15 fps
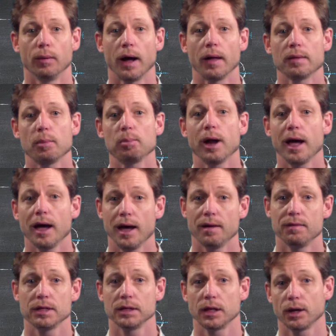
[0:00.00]
around the
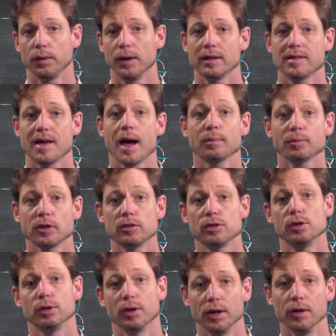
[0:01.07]
player having the correct
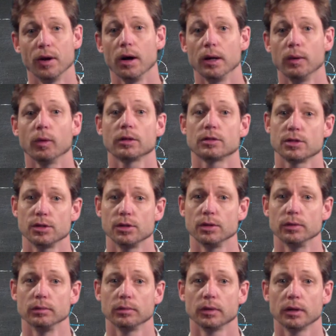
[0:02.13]
aptitude and knowing what to
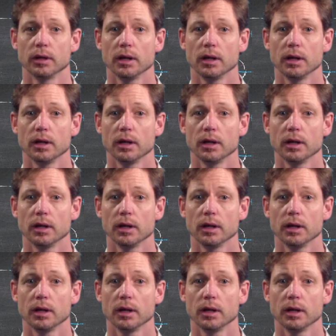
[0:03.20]
do.